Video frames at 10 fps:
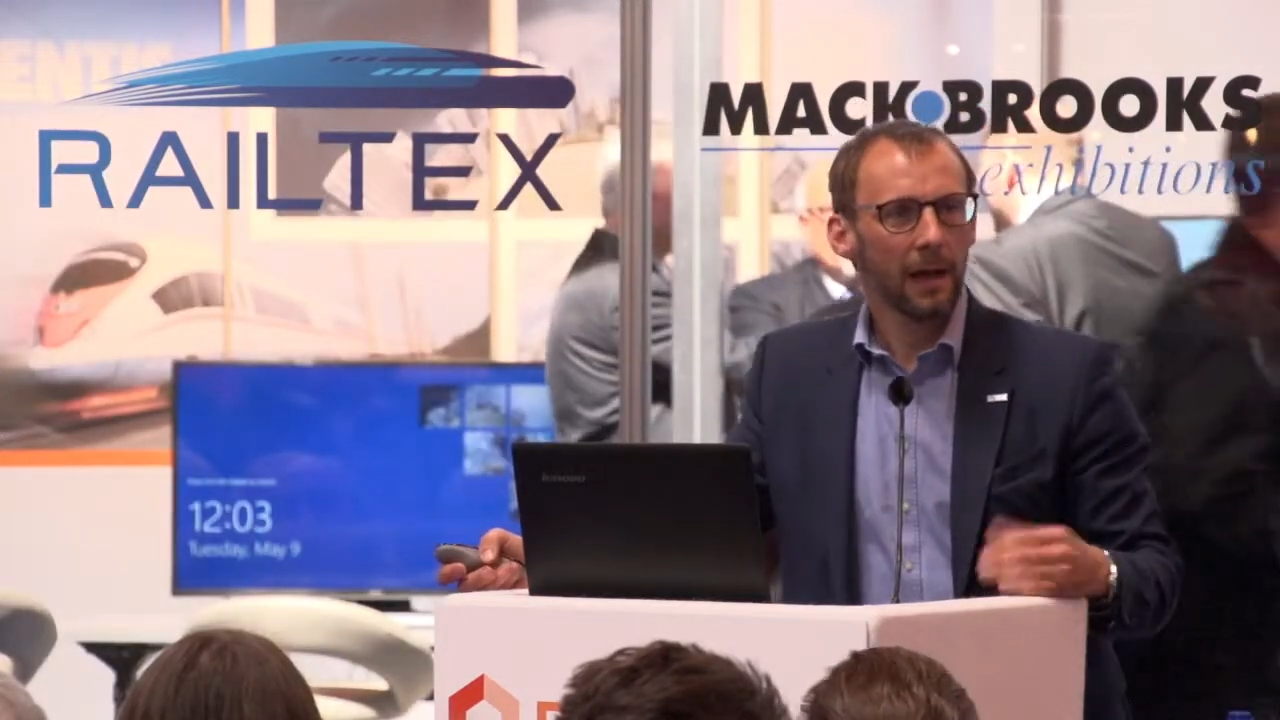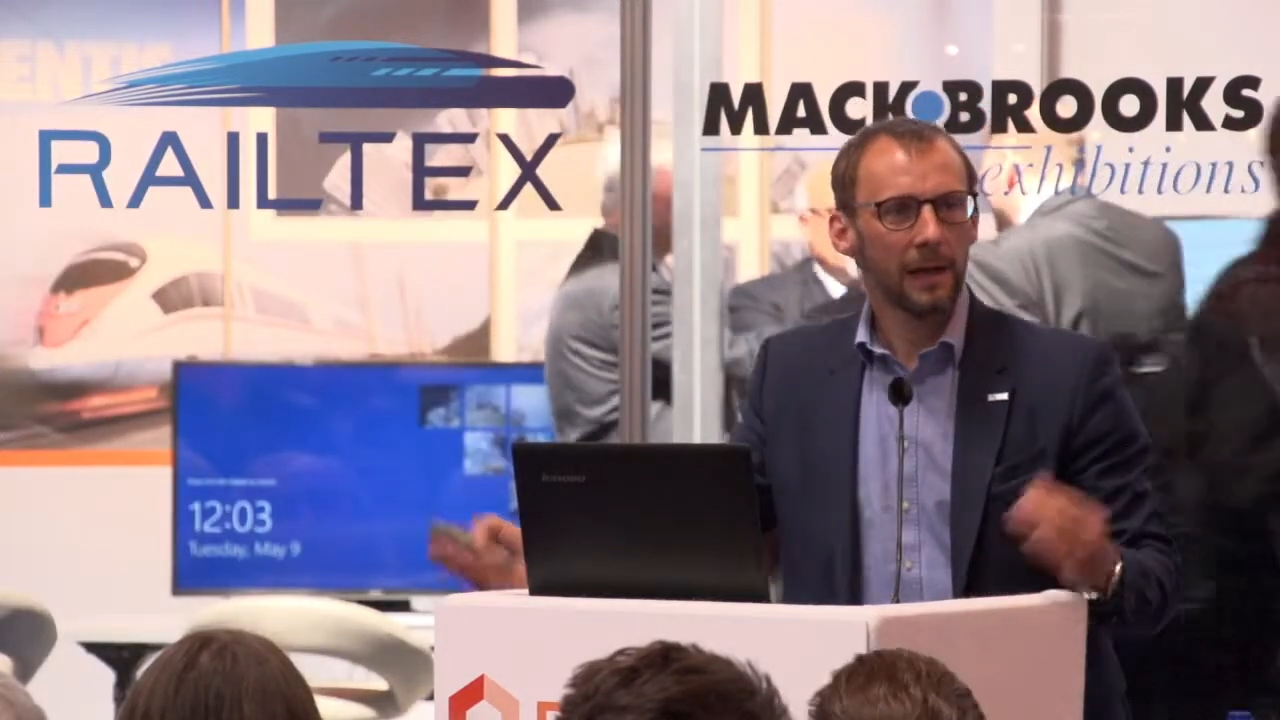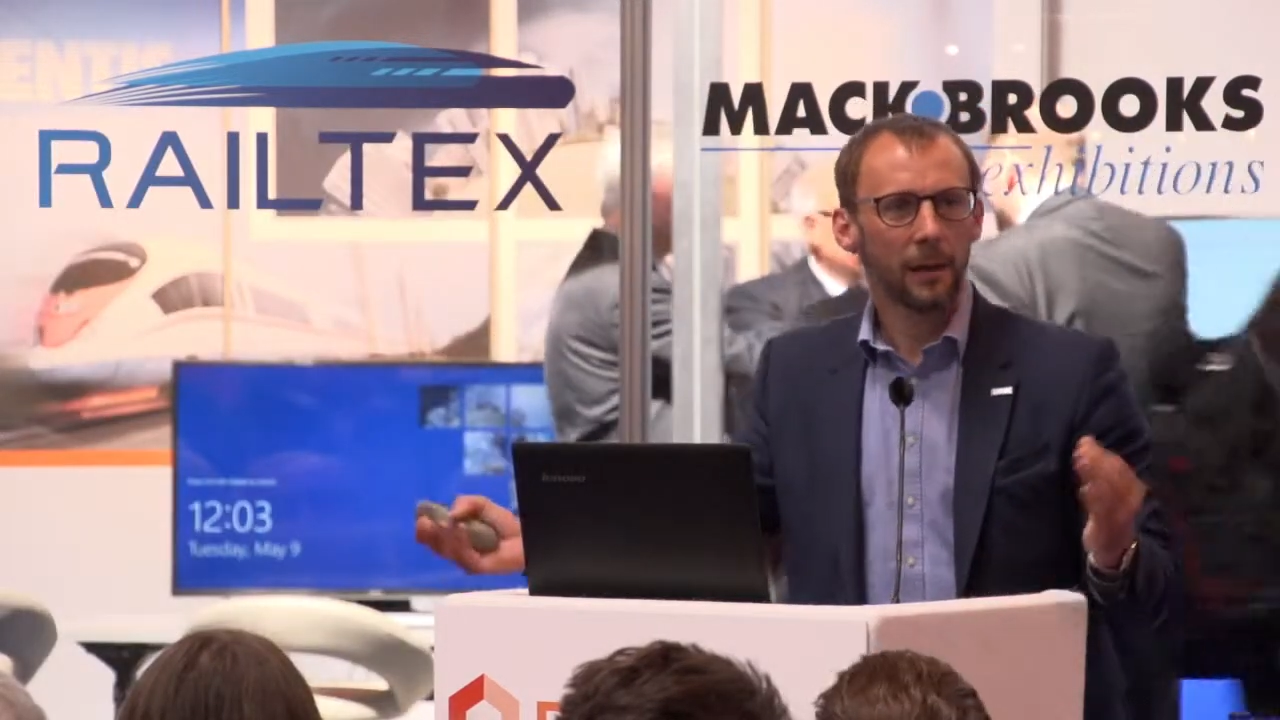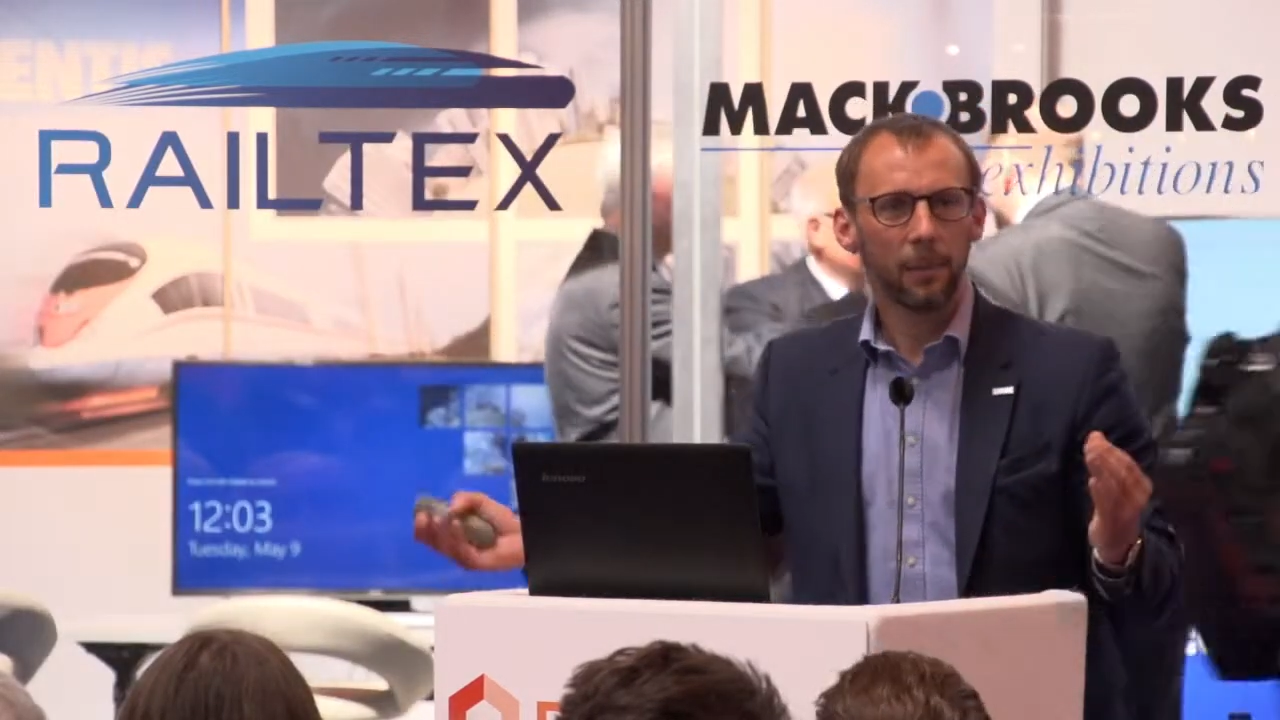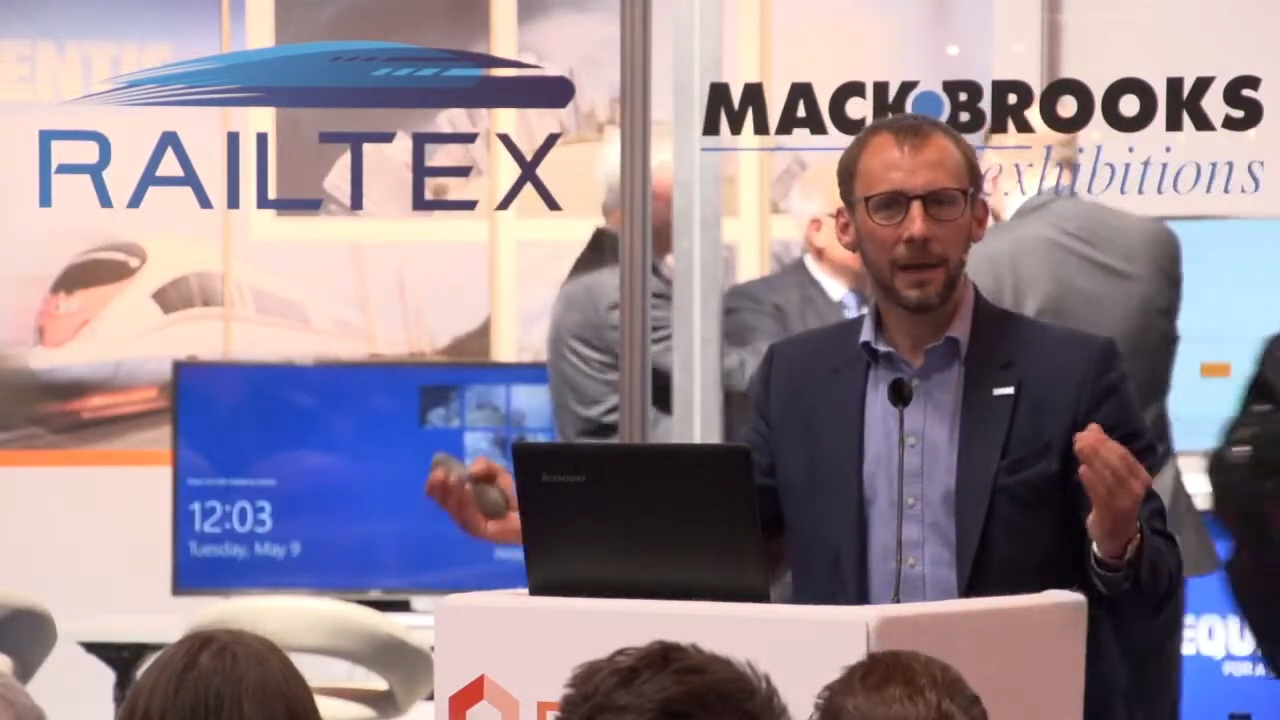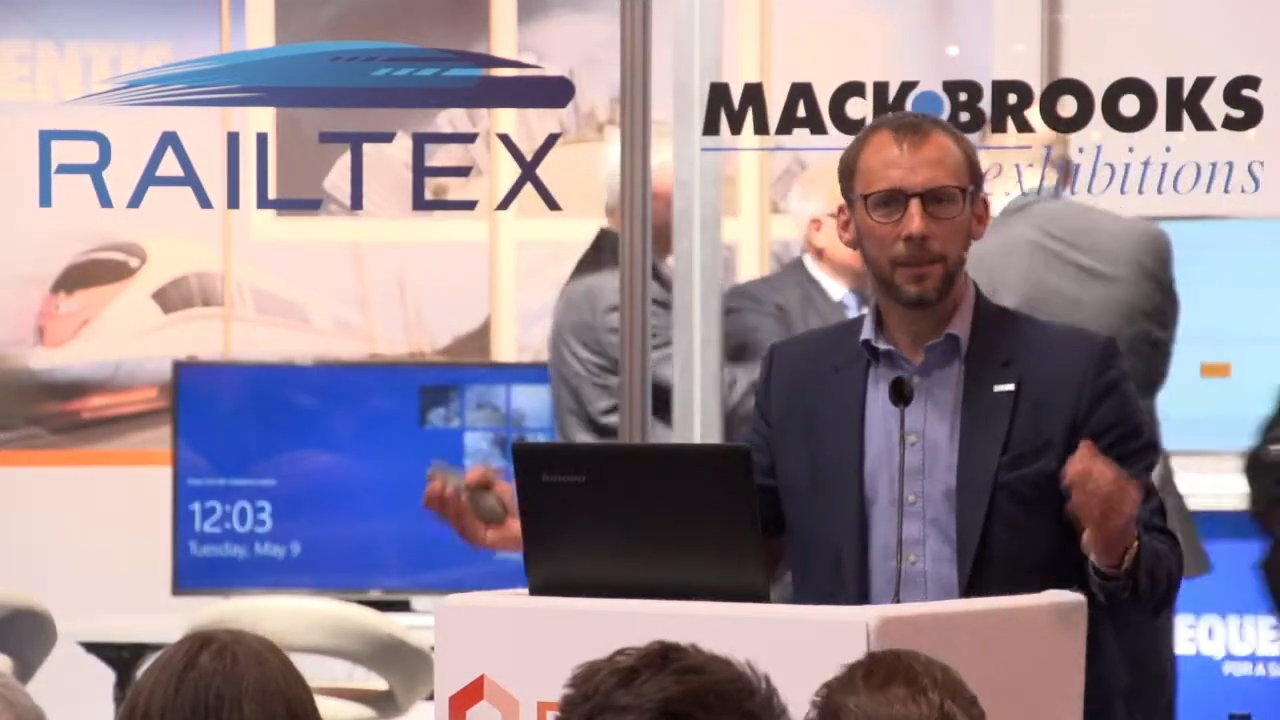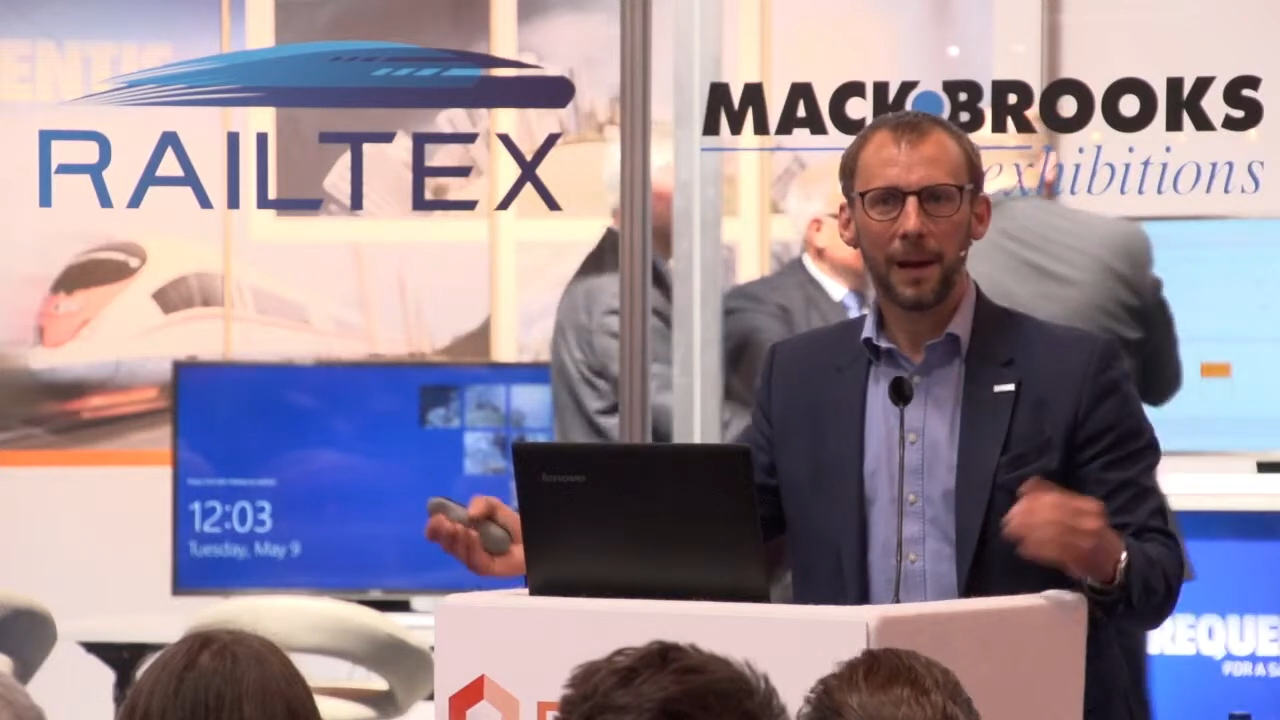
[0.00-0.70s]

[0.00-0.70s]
in a big